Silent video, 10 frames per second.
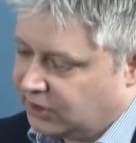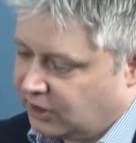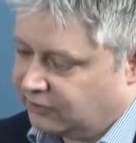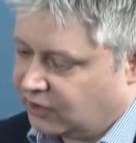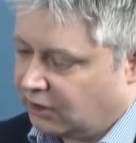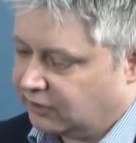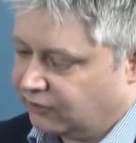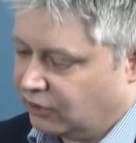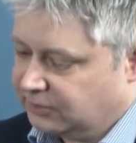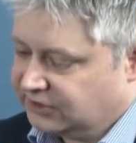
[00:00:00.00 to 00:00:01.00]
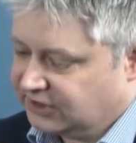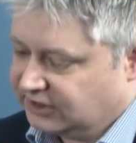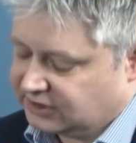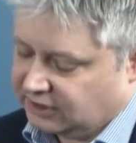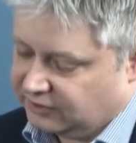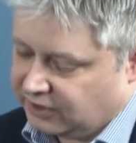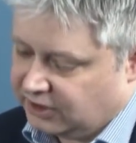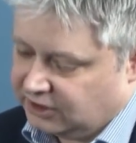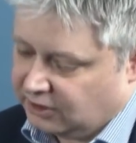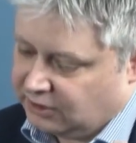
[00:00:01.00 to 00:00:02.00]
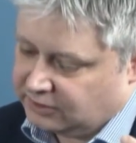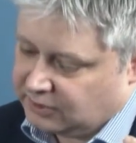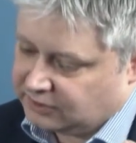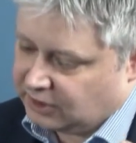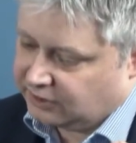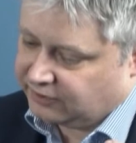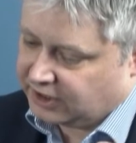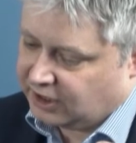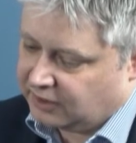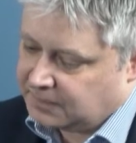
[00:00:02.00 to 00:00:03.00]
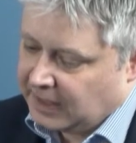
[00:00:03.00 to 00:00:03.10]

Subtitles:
kind of going from is kind of like a kind of like a